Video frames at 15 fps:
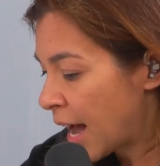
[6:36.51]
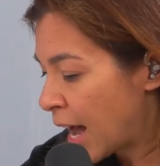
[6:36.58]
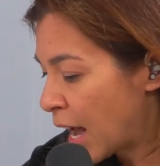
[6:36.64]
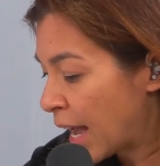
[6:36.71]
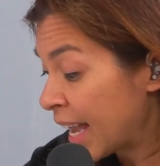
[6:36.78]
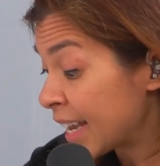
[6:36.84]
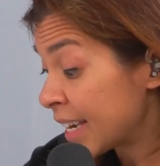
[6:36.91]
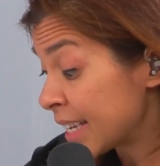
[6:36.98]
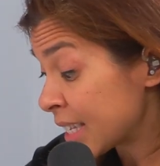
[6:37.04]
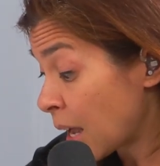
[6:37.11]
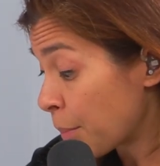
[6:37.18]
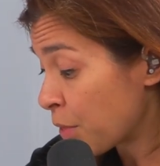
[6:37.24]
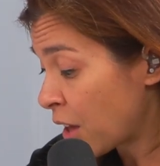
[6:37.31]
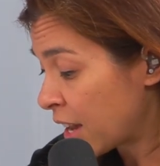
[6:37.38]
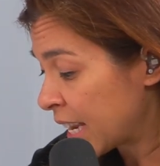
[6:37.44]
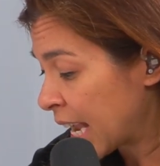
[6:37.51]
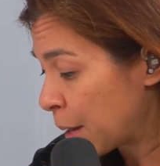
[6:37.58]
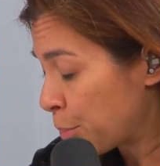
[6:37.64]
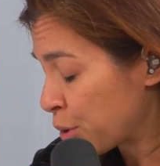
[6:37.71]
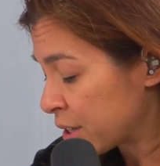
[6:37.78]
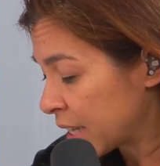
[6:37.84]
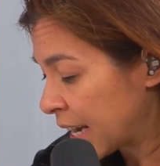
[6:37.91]
It is up
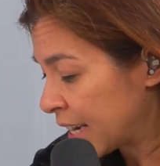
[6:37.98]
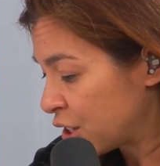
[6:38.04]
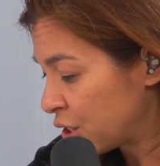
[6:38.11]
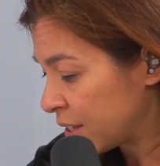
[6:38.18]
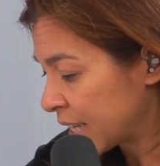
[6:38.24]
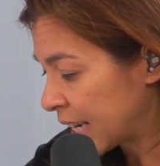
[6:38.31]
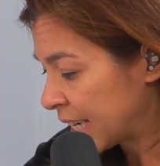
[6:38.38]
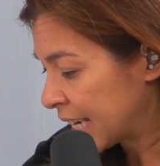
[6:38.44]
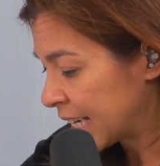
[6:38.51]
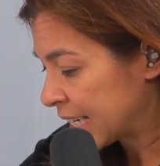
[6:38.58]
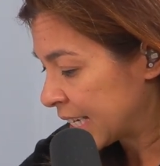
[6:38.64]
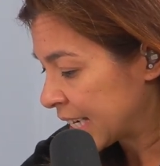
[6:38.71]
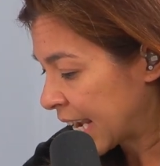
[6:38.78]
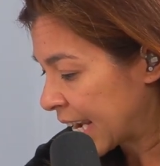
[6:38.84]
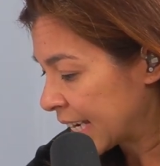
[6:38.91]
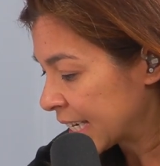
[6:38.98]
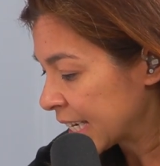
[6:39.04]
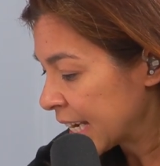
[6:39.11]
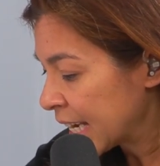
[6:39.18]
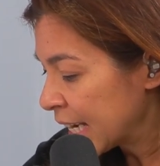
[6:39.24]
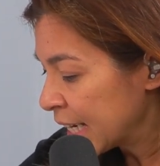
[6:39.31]
38%, as you said, year to date.